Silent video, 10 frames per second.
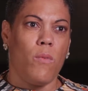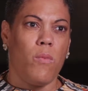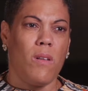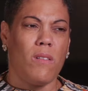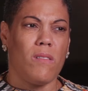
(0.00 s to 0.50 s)

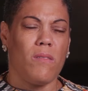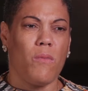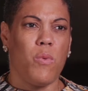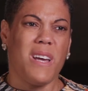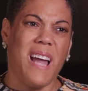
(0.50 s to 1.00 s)
Well,
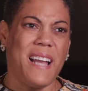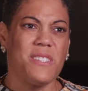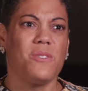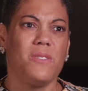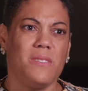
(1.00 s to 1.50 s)
what high
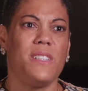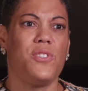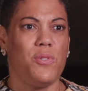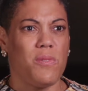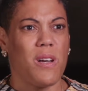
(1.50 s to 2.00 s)
school
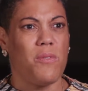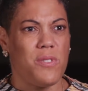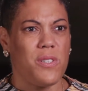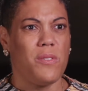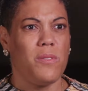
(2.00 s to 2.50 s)
did you go
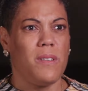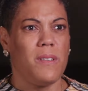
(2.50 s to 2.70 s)
to?